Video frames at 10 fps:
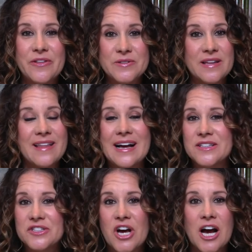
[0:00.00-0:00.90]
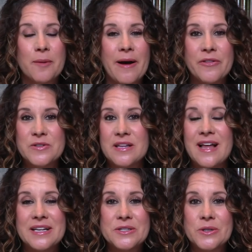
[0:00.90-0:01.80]
There's a lot to talk about. There's a
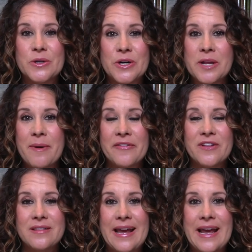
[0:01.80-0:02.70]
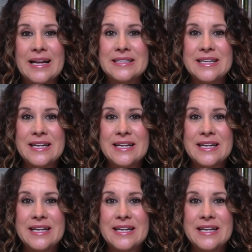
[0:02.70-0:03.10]
lot to learn about the land,